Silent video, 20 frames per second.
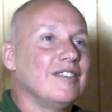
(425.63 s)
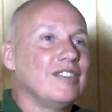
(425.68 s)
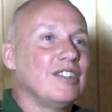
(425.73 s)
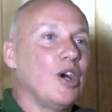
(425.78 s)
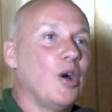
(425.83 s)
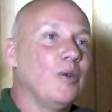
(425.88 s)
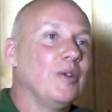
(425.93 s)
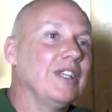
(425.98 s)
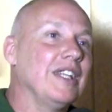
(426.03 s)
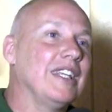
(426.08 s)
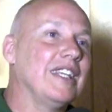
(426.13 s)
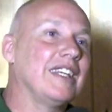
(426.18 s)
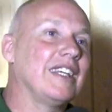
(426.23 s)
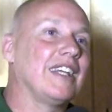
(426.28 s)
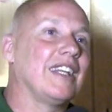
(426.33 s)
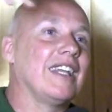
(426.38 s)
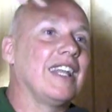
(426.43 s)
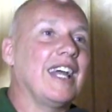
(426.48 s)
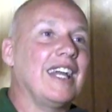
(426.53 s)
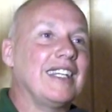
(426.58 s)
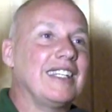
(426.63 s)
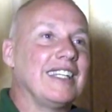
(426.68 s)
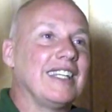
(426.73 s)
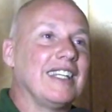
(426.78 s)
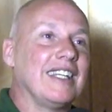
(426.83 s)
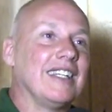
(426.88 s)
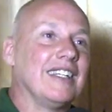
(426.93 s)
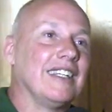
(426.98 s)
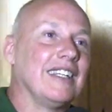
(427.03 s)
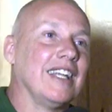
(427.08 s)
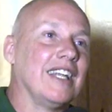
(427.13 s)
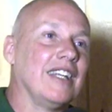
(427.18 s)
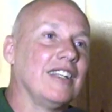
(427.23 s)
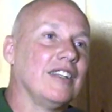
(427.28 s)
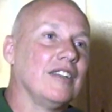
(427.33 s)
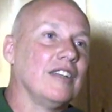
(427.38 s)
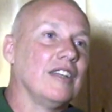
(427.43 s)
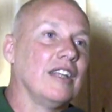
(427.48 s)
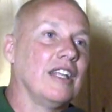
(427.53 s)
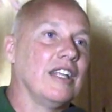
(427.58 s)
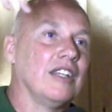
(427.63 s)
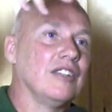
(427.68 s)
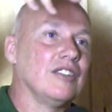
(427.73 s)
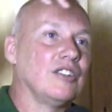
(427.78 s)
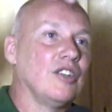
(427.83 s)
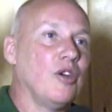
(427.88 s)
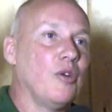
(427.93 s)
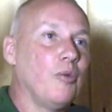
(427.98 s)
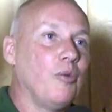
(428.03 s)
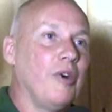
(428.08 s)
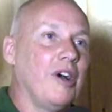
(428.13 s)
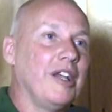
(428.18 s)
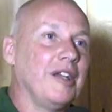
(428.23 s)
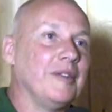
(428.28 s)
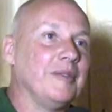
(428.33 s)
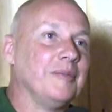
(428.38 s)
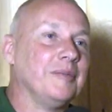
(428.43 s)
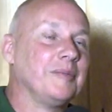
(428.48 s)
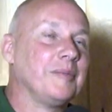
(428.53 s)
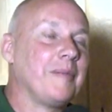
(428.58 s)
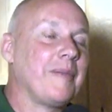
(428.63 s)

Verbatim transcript: totally connected, and, and so one.